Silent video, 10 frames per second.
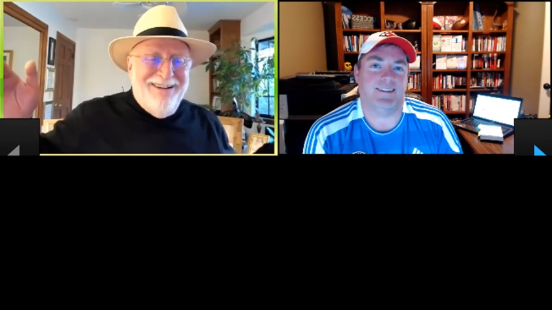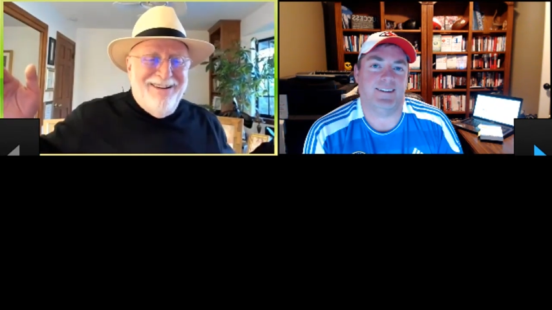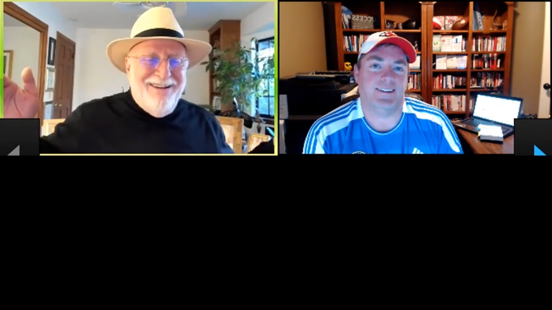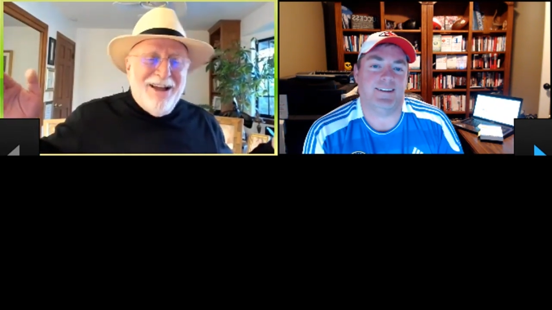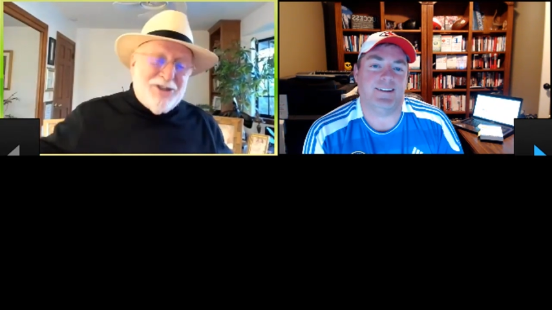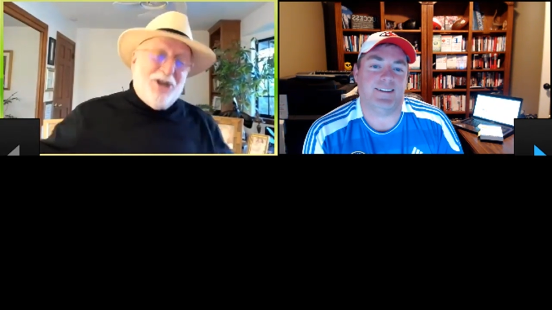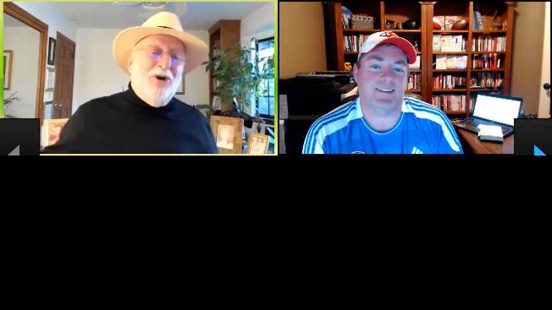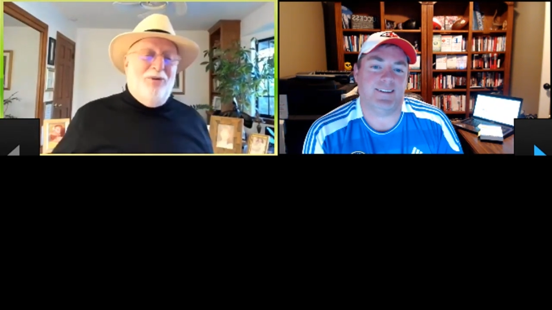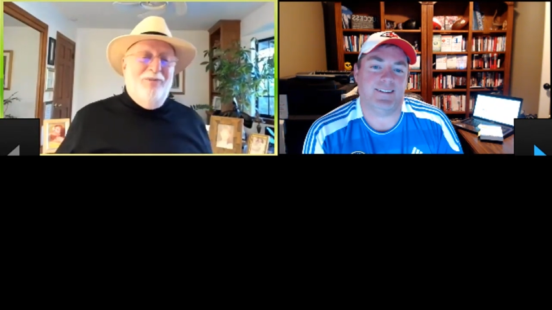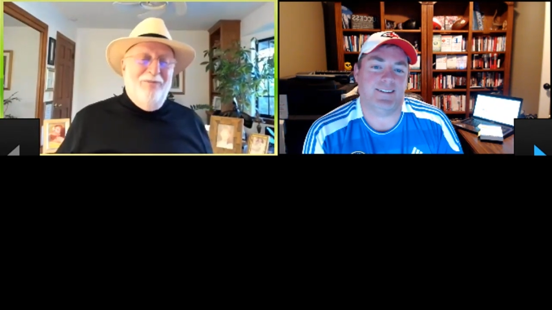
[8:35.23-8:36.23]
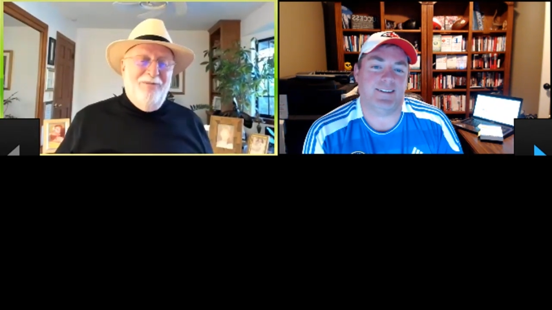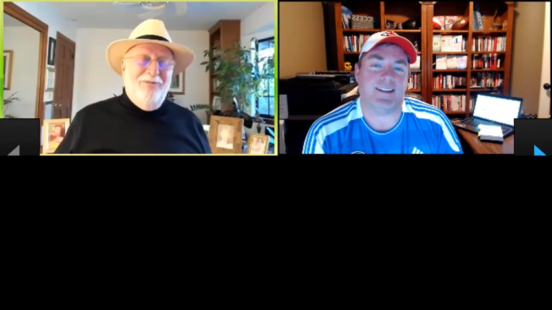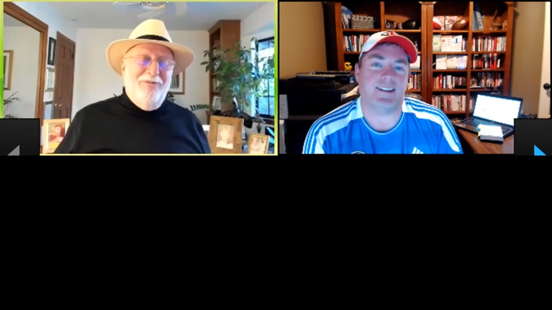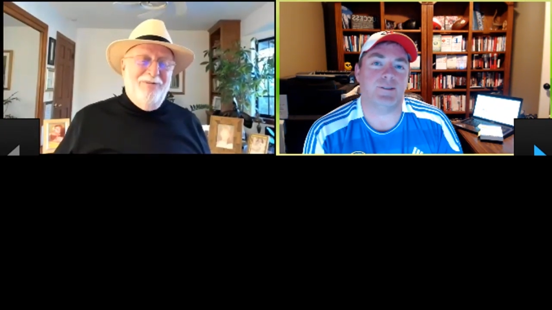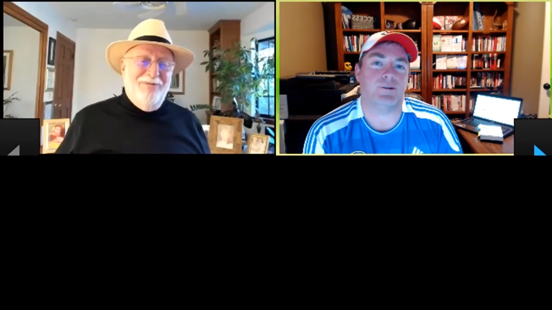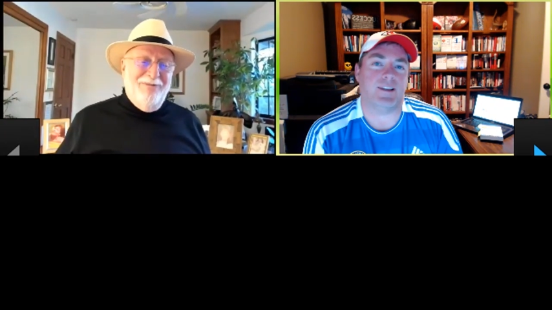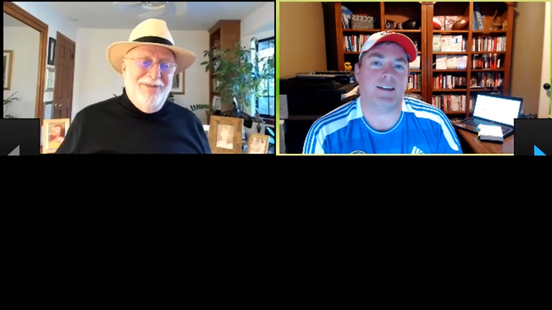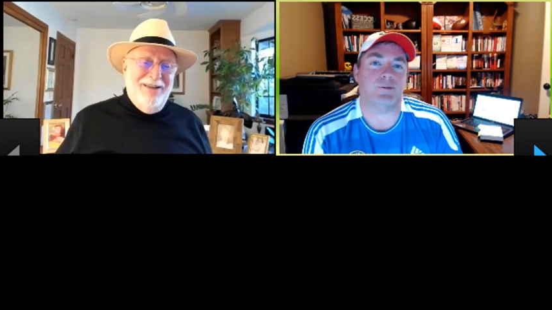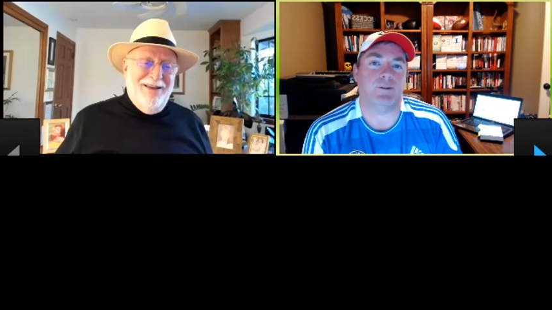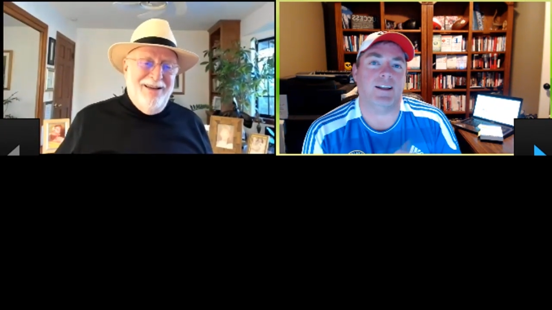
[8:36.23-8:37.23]
Speaker 1: It's you. it's you. That's that's
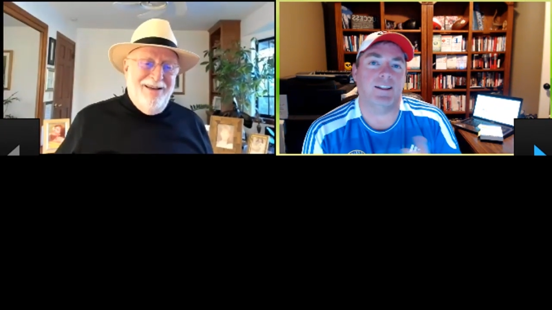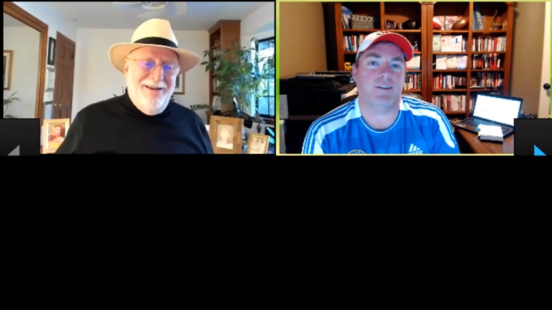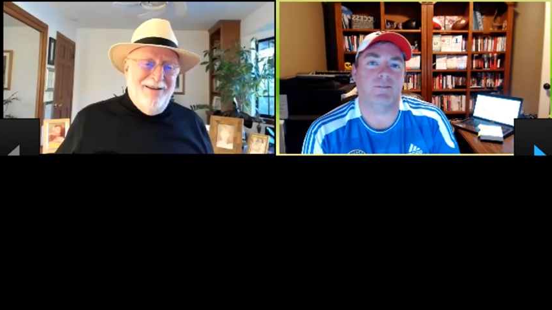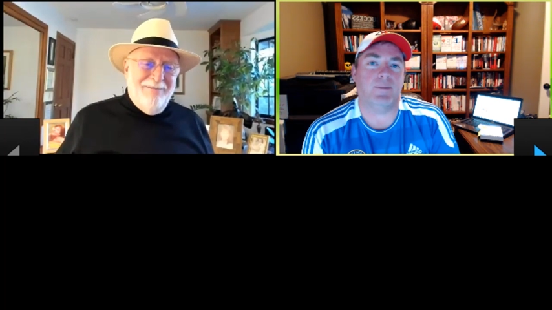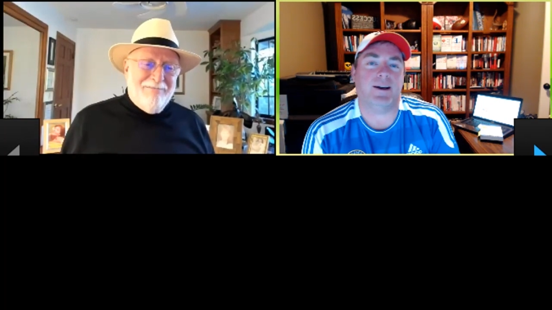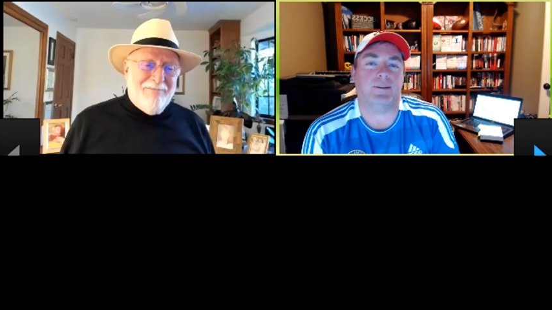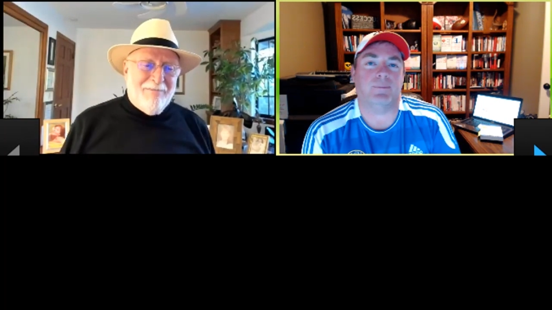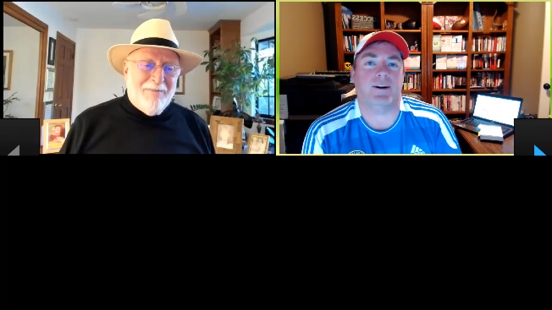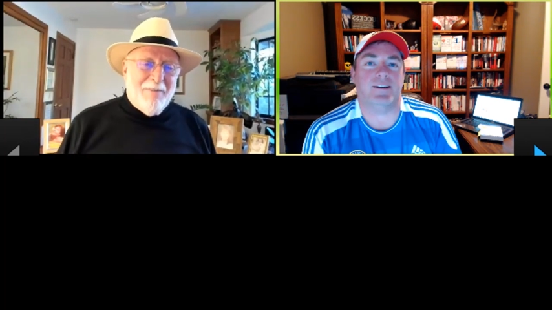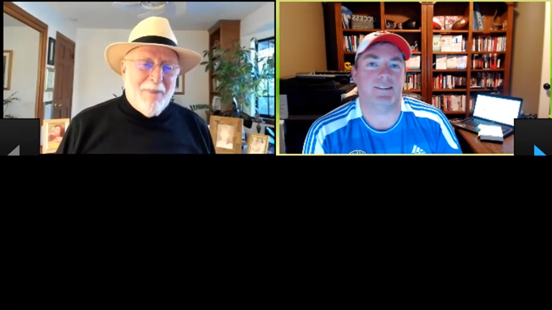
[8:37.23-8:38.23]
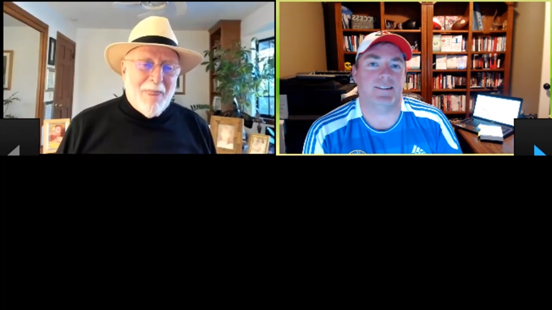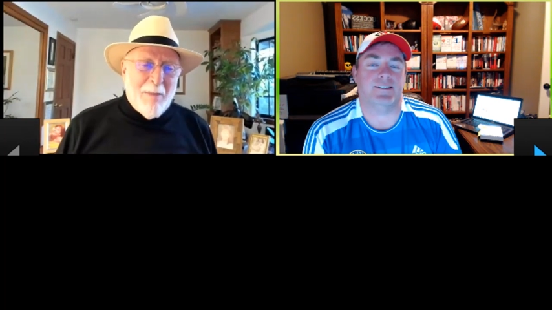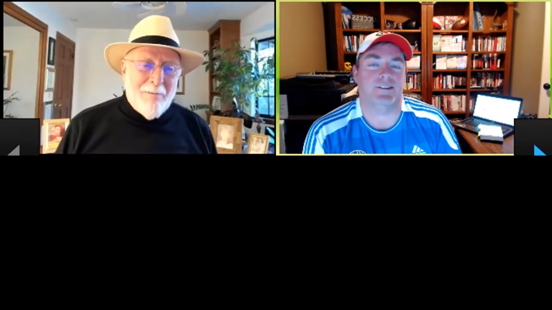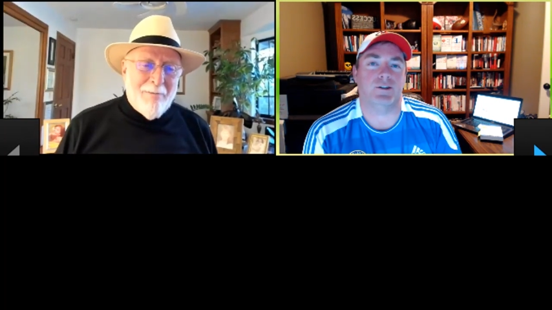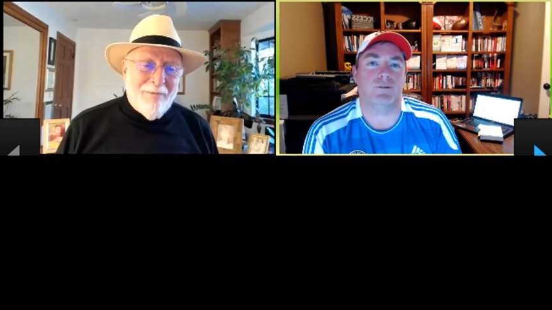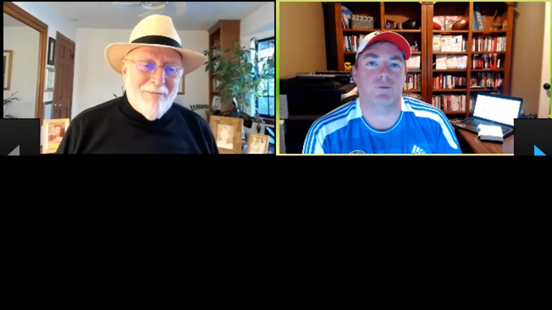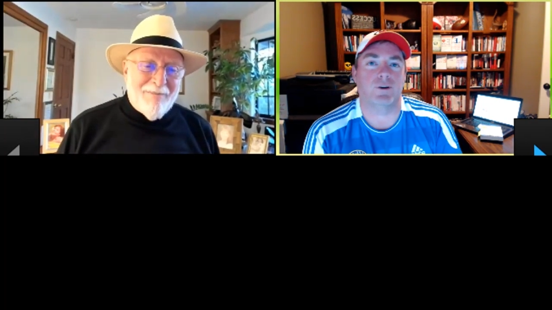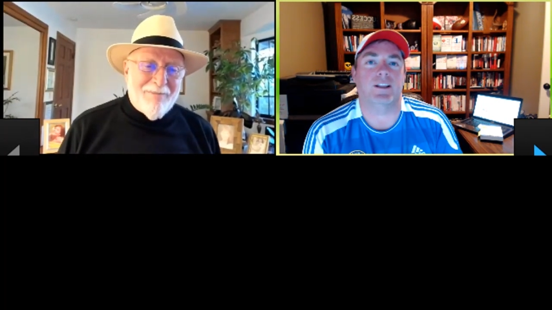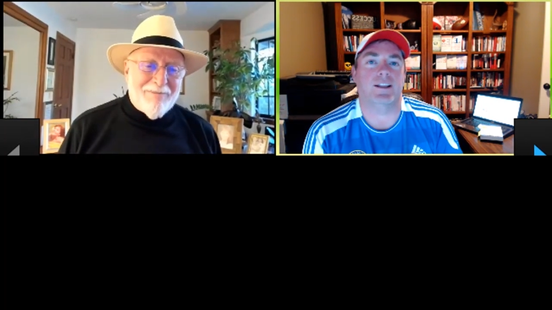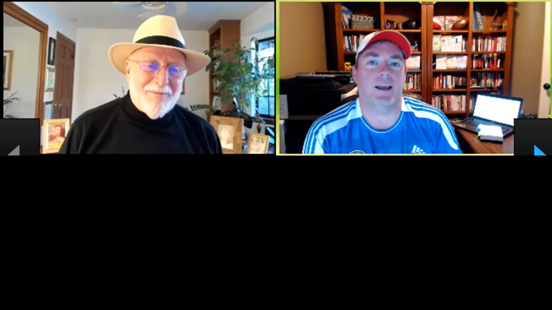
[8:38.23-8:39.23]
what I love about the process is you've
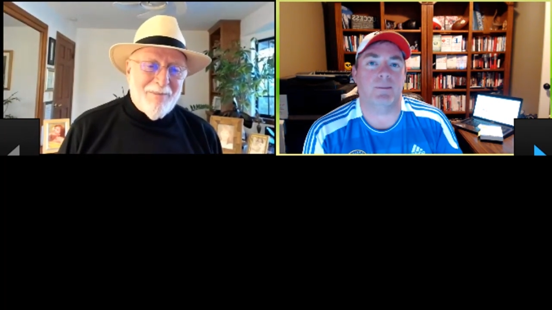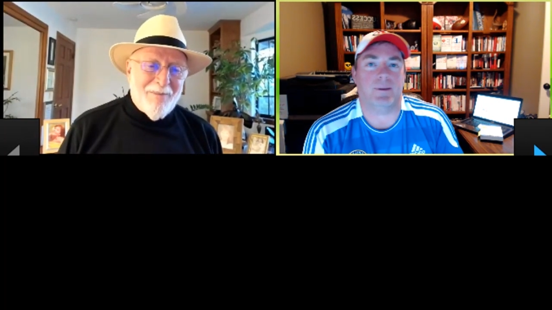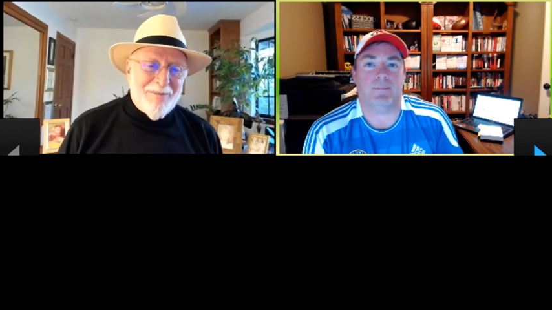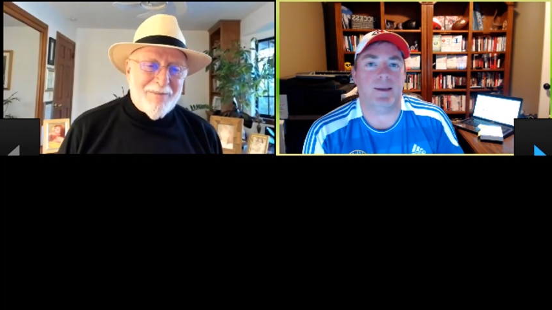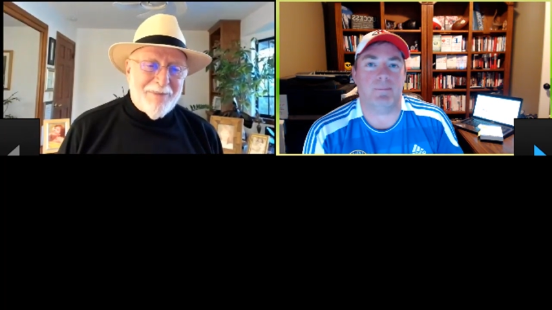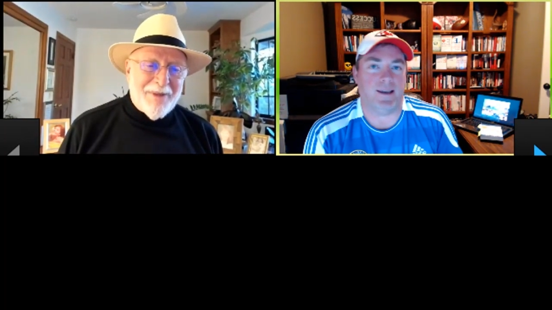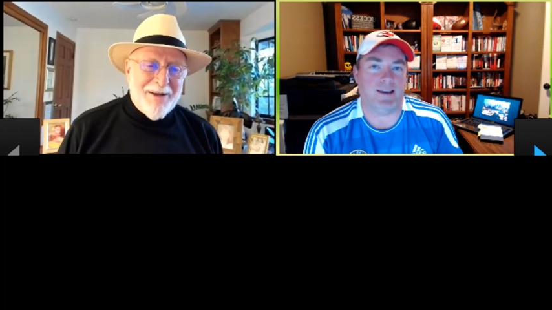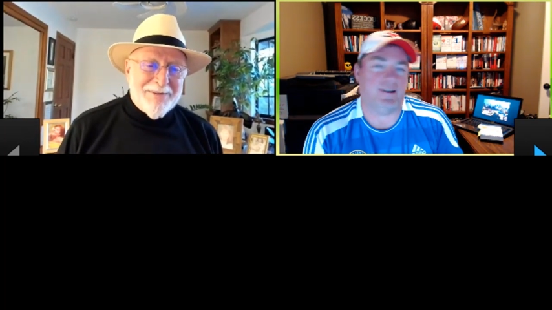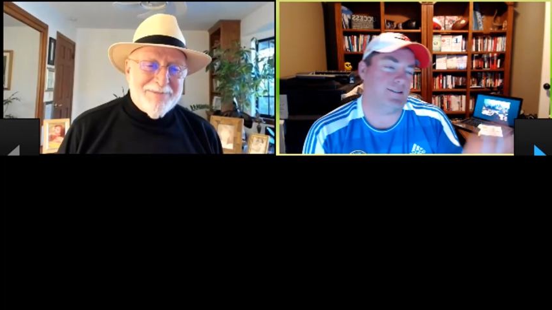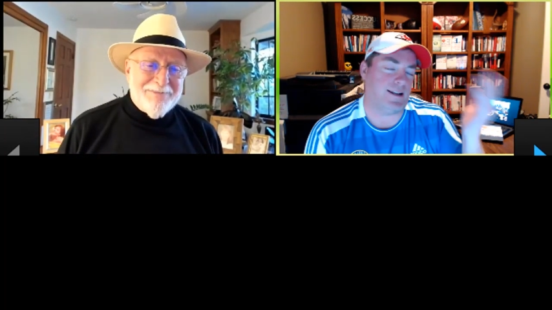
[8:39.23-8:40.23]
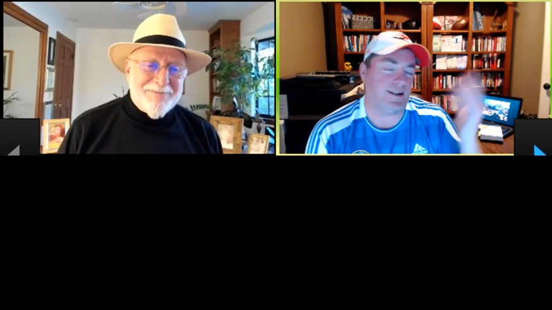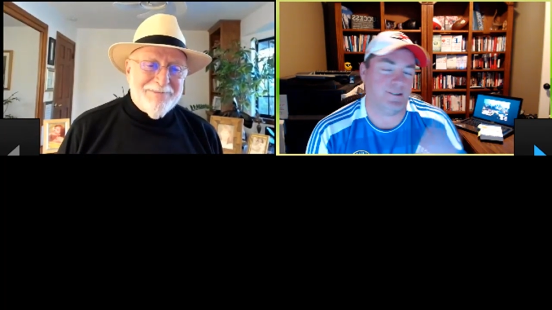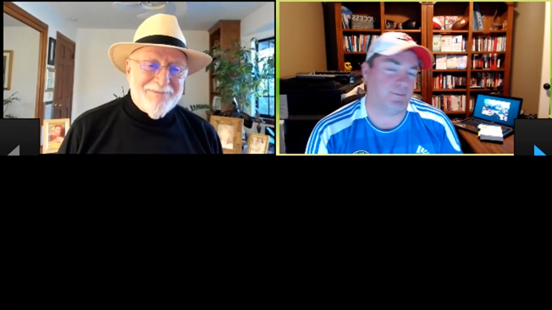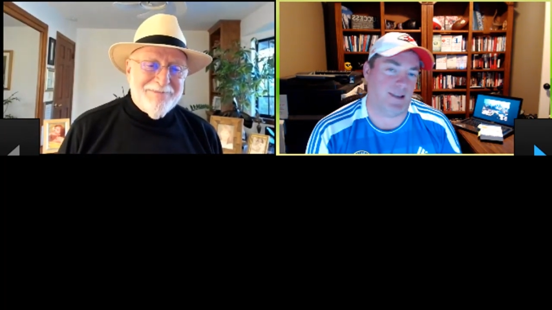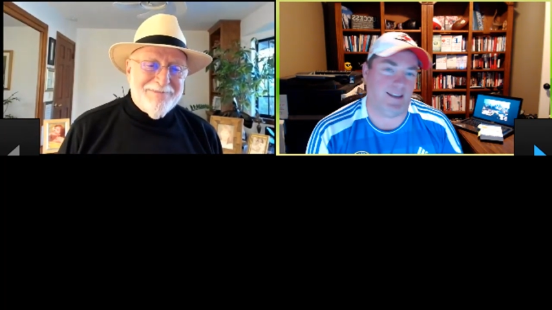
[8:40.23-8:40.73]
really let me be me because that is me.